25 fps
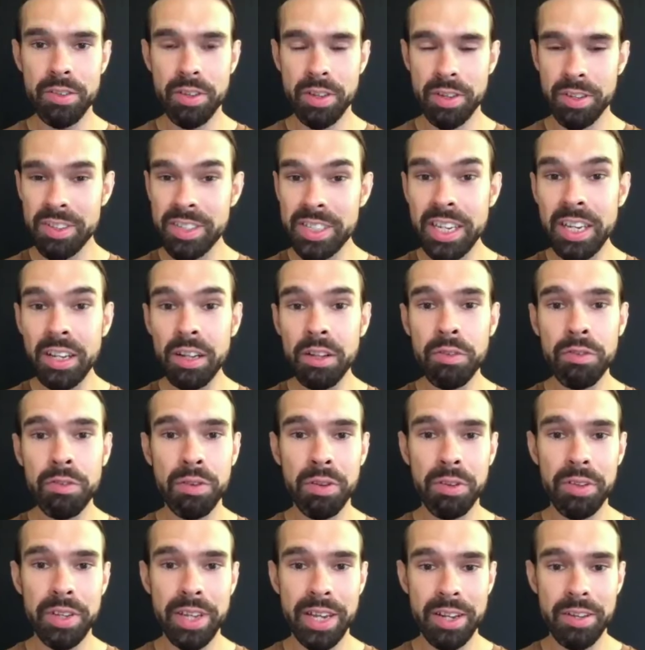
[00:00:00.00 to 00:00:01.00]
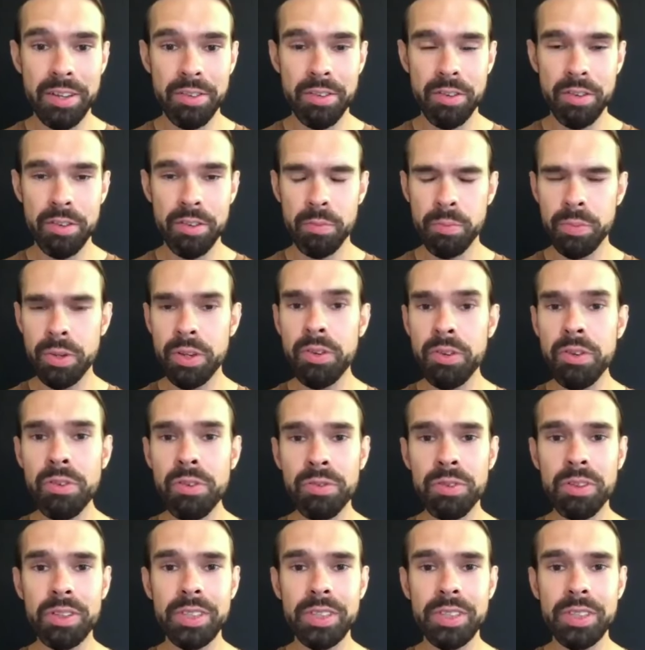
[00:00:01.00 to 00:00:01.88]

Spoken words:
skillful dancers, beautiful